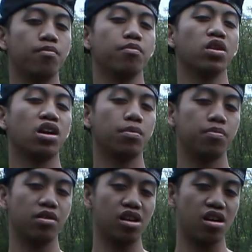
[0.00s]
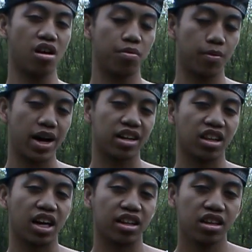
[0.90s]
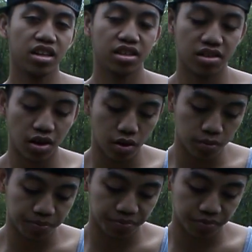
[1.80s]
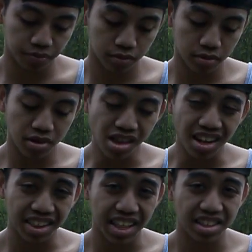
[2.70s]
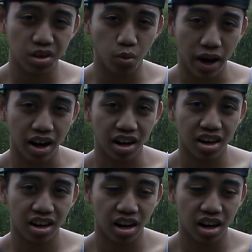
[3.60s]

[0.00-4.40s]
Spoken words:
pull up upper back a lot. So this is where